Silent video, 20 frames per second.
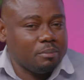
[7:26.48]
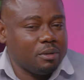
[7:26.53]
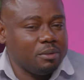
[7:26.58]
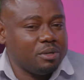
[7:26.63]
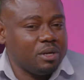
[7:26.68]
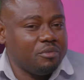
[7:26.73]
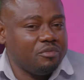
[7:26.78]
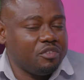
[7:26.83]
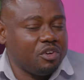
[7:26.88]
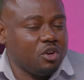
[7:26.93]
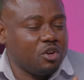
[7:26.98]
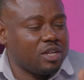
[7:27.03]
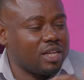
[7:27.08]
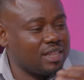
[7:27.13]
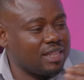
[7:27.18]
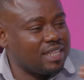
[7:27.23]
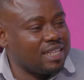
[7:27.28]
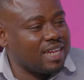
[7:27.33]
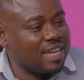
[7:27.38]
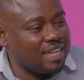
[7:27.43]
every other
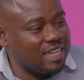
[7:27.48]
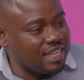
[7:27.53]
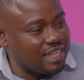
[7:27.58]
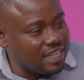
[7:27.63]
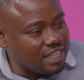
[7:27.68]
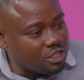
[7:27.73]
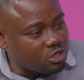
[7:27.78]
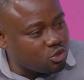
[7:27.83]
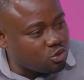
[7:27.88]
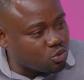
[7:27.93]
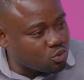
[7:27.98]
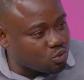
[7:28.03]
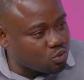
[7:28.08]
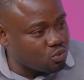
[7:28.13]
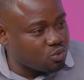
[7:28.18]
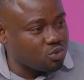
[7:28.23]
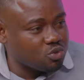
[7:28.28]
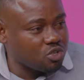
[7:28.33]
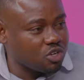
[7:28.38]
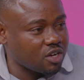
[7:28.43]
thing that leads to
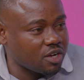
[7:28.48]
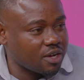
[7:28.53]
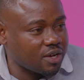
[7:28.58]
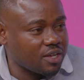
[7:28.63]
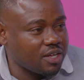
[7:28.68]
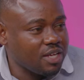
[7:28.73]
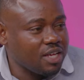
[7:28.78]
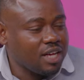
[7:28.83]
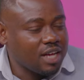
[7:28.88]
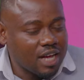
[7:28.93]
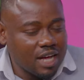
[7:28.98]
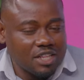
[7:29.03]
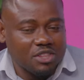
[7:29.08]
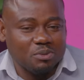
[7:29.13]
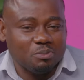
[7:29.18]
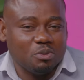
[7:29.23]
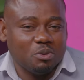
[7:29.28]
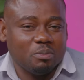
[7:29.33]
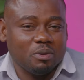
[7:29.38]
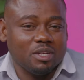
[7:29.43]
who you are at the
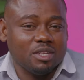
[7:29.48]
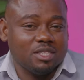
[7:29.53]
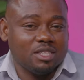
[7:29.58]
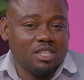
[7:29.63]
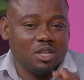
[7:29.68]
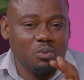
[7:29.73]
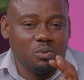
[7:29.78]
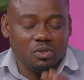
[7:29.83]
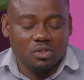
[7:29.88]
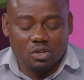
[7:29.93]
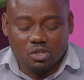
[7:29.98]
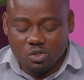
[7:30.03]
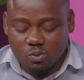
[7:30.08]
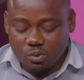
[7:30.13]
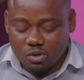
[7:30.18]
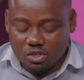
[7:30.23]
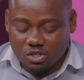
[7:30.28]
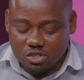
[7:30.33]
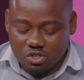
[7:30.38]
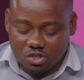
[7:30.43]
moment. Stay with us.
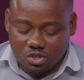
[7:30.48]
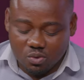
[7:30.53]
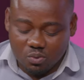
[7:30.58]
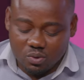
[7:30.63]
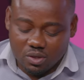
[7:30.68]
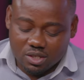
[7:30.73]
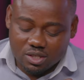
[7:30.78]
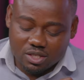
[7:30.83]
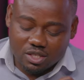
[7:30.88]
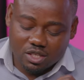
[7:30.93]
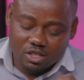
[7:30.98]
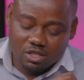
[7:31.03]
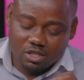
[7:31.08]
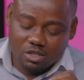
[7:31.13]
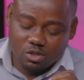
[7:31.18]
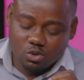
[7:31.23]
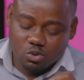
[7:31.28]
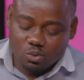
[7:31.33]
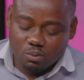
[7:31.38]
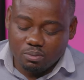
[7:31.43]
We're still with
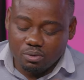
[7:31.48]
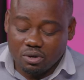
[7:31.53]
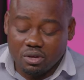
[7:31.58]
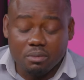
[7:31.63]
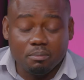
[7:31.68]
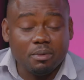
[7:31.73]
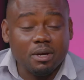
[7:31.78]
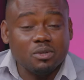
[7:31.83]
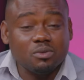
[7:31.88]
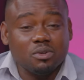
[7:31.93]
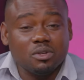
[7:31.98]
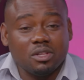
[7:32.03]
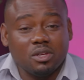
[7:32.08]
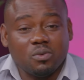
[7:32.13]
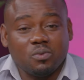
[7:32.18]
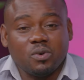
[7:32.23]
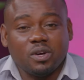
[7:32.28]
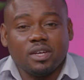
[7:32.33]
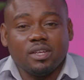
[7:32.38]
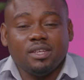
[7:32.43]
Edubor Emmanuel
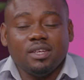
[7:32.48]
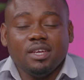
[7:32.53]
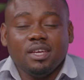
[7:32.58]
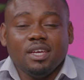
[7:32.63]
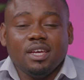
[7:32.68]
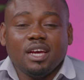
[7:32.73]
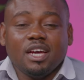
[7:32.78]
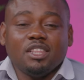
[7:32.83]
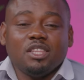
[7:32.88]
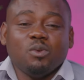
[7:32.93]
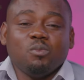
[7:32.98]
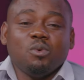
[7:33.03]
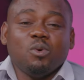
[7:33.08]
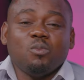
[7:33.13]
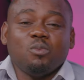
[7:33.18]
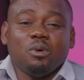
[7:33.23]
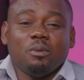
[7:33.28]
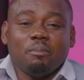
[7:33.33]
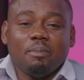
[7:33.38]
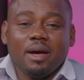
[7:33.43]
NY. And then when
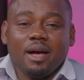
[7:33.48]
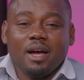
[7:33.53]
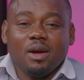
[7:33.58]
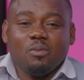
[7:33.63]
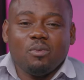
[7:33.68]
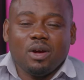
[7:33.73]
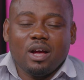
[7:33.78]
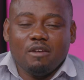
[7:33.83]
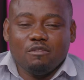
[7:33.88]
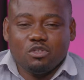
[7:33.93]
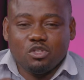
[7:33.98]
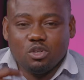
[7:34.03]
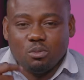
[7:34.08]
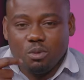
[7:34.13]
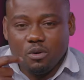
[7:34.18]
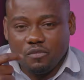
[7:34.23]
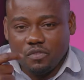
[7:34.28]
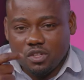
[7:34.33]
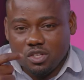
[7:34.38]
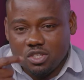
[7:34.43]
we're back, we'll have some
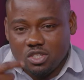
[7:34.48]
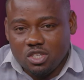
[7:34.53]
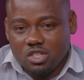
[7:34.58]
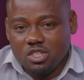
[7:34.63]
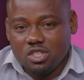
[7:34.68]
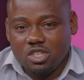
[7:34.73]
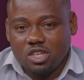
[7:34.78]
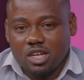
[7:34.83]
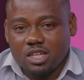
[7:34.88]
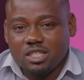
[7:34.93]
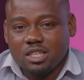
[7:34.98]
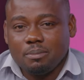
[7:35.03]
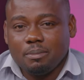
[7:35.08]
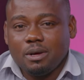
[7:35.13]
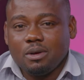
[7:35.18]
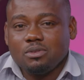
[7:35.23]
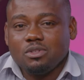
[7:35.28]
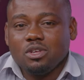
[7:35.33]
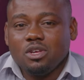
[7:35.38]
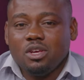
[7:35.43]
of these chit chats
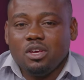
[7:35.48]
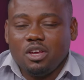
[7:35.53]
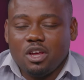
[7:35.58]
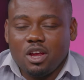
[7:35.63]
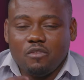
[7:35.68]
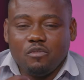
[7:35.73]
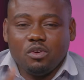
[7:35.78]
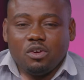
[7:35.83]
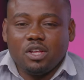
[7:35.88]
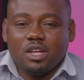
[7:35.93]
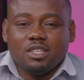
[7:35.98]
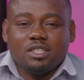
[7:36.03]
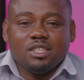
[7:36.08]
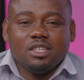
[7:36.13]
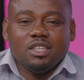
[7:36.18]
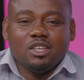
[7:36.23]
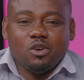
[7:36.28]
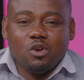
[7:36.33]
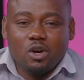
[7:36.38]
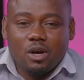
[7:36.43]
about every other
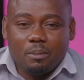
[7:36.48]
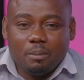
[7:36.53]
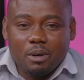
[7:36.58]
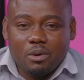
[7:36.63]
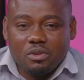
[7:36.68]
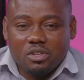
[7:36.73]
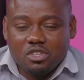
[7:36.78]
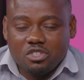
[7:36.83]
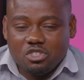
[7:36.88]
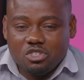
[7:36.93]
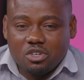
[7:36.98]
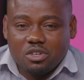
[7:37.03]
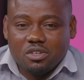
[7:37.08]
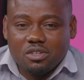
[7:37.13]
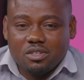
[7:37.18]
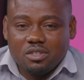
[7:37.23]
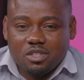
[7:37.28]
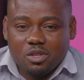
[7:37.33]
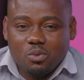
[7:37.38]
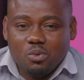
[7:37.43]
thing about his journey.
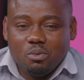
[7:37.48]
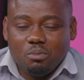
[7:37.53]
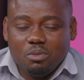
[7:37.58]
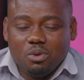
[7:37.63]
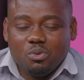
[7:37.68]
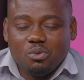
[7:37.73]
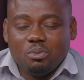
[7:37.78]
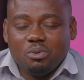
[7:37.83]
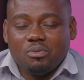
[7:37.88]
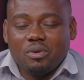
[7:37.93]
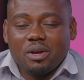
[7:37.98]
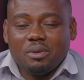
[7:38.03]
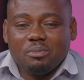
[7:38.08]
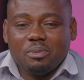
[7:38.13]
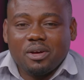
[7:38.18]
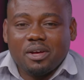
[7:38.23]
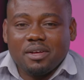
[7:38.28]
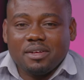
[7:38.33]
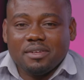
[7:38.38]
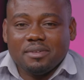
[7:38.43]
Stay with me. We'll be right
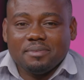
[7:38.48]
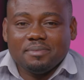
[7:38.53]
back.